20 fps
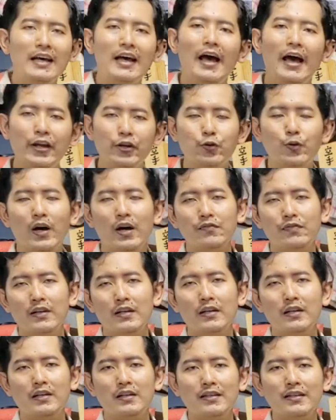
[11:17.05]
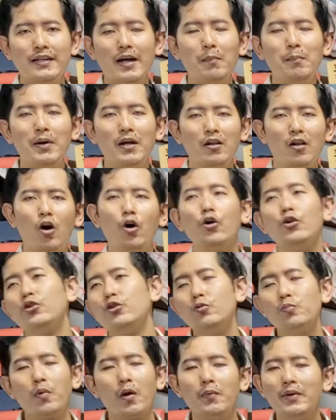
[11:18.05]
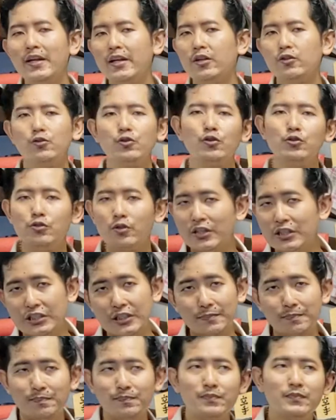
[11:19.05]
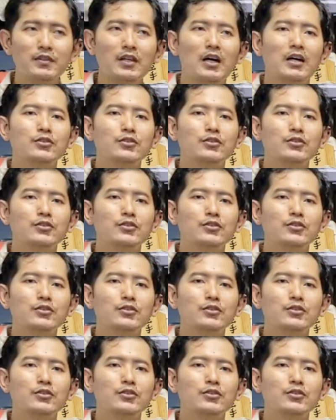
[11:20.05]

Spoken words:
and you have a dumbbell, or you probably need to go to the gym